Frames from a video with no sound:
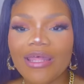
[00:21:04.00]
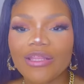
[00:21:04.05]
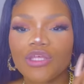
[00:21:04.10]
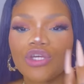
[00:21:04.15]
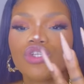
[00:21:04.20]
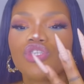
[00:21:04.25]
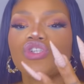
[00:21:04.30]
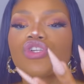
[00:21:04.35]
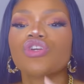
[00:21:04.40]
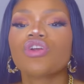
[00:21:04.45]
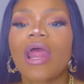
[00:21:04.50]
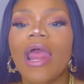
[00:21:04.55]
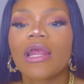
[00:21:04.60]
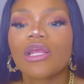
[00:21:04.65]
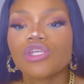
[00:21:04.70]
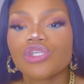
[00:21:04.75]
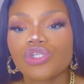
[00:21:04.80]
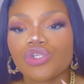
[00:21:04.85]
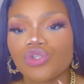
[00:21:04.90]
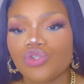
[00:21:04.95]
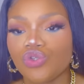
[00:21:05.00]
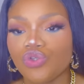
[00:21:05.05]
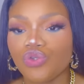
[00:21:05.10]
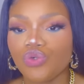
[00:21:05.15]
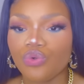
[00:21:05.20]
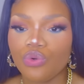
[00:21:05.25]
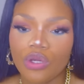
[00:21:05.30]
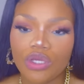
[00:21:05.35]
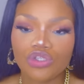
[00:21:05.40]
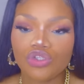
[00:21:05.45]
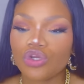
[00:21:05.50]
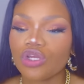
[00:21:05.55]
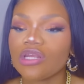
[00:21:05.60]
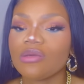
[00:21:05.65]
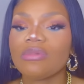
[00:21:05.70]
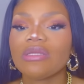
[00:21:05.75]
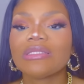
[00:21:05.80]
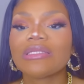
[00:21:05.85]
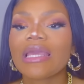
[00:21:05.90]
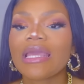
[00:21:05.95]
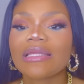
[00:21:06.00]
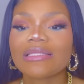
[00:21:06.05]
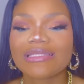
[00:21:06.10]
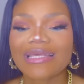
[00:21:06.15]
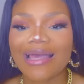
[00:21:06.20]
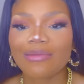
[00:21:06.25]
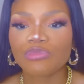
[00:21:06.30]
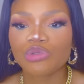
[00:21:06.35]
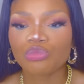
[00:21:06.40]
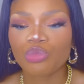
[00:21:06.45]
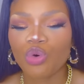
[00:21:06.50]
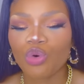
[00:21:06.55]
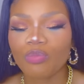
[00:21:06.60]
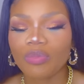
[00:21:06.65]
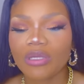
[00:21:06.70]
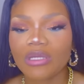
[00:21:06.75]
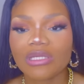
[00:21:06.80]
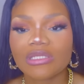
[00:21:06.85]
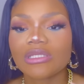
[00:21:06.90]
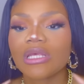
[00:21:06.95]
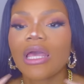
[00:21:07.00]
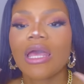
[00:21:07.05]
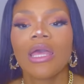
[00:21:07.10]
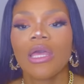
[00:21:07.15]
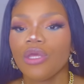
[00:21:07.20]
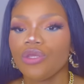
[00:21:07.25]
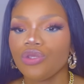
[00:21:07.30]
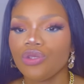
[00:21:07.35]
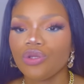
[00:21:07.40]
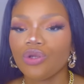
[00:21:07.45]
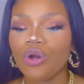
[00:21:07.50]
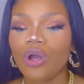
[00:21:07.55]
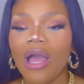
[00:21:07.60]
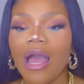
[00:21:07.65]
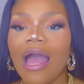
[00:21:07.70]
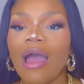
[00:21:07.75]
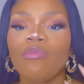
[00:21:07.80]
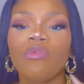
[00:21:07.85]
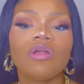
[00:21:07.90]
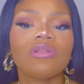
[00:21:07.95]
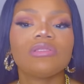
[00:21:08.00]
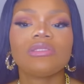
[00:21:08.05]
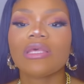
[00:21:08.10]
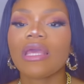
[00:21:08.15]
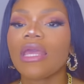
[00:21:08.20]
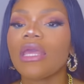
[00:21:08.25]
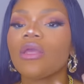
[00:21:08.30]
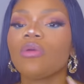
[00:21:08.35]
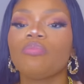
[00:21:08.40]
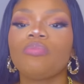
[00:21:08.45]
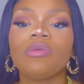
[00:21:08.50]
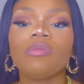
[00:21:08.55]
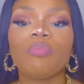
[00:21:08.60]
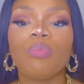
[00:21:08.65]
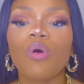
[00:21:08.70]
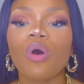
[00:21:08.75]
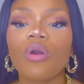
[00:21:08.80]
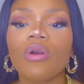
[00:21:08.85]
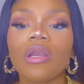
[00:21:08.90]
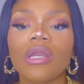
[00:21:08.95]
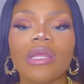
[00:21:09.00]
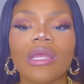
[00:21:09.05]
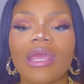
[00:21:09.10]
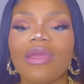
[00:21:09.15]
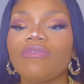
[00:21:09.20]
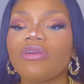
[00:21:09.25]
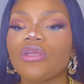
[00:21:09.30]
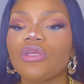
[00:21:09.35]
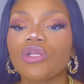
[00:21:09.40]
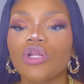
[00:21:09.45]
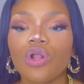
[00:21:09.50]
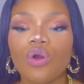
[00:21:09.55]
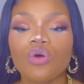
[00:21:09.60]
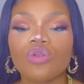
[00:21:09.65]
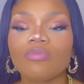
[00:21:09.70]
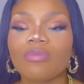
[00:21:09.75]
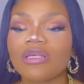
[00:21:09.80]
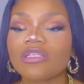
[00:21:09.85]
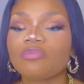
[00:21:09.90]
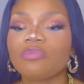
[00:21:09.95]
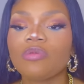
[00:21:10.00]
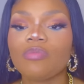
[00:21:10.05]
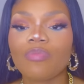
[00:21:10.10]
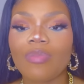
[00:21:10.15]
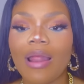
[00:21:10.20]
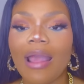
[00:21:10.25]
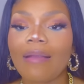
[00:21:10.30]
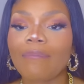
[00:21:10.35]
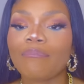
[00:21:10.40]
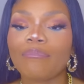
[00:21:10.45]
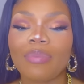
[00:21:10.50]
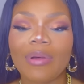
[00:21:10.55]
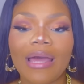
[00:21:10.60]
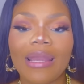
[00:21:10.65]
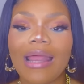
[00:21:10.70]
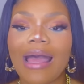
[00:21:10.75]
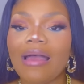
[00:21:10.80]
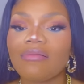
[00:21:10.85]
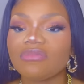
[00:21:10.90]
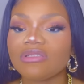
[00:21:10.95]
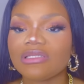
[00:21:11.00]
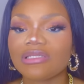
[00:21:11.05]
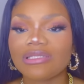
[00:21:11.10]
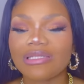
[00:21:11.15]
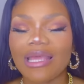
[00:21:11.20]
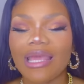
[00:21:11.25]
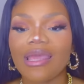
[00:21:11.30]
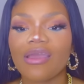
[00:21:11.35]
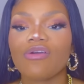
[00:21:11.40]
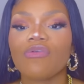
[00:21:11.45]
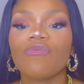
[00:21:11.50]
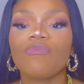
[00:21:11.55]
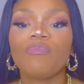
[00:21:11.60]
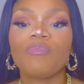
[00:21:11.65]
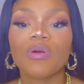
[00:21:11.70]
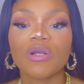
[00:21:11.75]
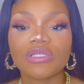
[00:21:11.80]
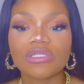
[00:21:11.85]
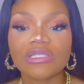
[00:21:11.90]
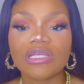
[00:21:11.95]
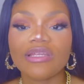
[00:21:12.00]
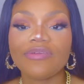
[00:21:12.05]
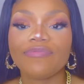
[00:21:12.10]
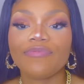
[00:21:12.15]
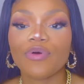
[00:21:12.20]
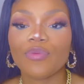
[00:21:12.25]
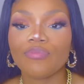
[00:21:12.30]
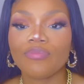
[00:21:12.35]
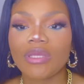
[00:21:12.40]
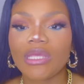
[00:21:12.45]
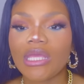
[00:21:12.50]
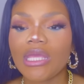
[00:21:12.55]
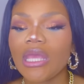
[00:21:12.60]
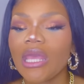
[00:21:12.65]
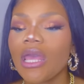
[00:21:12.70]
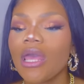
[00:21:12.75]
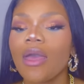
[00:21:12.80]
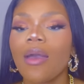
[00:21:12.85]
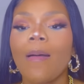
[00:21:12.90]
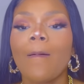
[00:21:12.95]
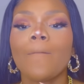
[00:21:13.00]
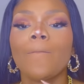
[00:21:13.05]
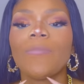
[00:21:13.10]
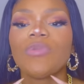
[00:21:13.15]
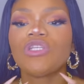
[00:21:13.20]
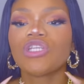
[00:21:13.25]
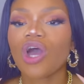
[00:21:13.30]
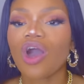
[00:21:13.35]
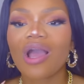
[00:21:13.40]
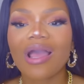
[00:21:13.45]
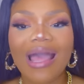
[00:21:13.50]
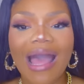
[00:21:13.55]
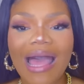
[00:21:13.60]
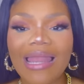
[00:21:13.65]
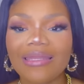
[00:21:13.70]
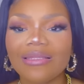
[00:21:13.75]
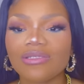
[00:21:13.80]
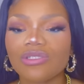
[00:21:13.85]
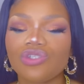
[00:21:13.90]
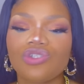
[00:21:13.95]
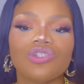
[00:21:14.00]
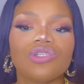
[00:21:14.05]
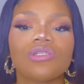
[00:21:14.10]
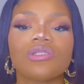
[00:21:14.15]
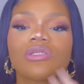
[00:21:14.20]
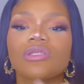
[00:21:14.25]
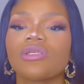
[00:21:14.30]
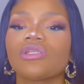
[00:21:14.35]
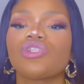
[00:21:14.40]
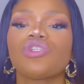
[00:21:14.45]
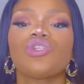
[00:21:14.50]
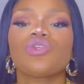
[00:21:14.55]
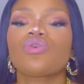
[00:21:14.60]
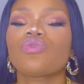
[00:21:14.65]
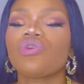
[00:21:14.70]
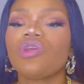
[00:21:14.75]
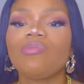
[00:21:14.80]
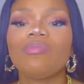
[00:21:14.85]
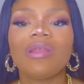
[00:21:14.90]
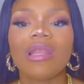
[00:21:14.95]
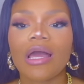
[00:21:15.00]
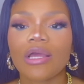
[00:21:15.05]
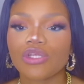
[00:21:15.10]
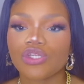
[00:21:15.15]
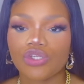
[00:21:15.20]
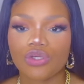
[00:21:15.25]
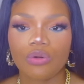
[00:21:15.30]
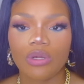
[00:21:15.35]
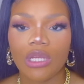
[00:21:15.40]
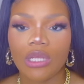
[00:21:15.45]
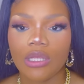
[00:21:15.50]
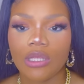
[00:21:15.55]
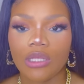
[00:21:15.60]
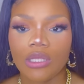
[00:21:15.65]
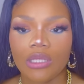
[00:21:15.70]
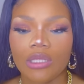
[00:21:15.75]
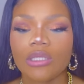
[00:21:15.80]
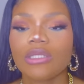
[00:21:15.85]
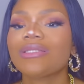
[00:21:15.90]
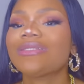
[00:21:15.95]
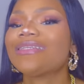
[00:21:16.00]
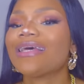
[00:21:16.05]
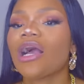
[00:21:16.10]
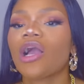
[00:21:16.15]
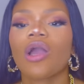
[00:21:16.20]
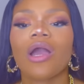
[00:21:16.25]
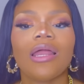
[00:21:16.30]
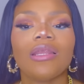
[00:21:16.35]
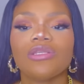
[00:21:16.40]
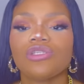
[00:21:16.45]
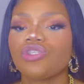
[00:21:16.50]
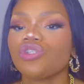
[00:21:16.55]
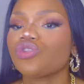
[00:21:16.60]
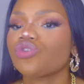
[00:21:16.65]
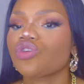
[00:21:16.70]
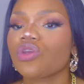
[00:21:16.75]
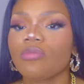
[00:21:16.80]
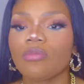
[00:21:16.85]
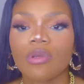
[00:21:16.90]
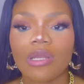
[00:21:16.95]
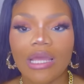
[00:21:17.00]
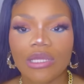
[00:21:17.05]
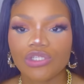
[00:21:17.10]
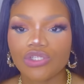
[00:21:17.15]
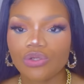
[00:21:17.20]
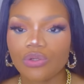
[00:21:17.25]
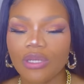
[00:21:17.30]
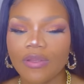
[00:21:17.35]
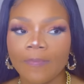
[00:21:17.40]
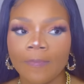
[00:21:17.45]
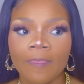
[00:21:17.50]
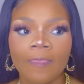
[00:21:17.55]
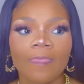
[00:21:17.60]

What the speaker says: The attraction to you is going to be 10 times more, because, you know, I'm not saying be boring, every cloth must be black, but I'm just saying, personally for me, dark colors just scream luxury. Dark colors just scream luxury.